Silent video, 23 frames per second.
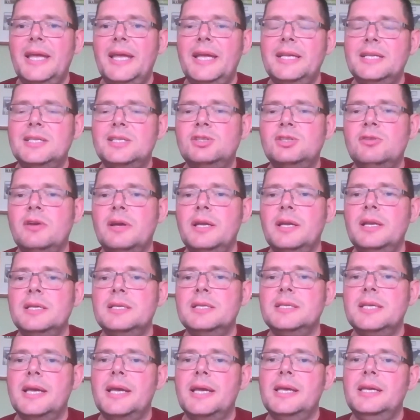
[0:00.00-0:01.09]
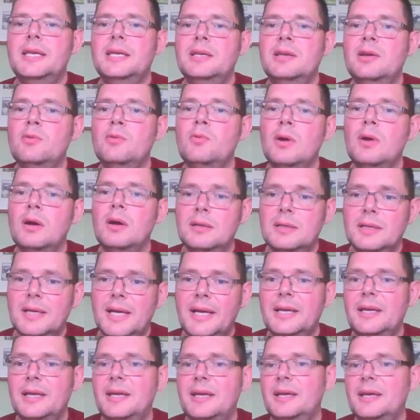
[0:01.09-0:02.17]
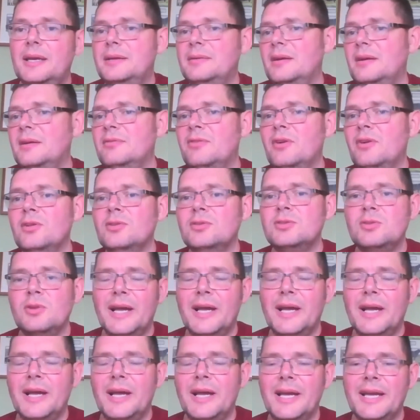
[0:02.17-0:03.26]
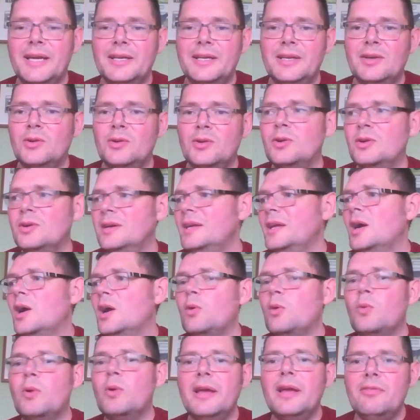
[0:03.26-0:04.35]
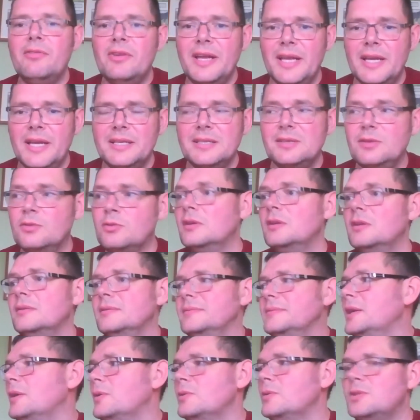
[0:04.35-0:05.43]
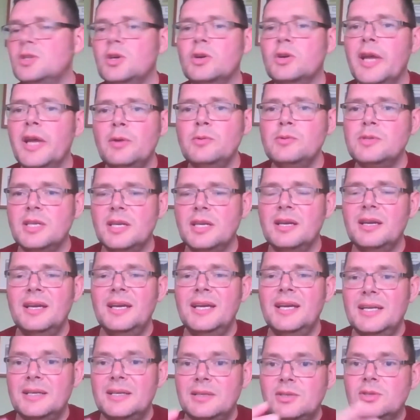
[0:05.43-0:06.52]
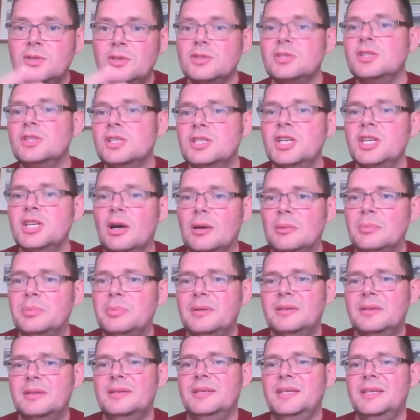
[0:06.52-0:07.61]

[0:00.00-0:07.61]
It's trying to say, you know what, a Volkswagen or whatever it is, or, you know, Toyota does the job,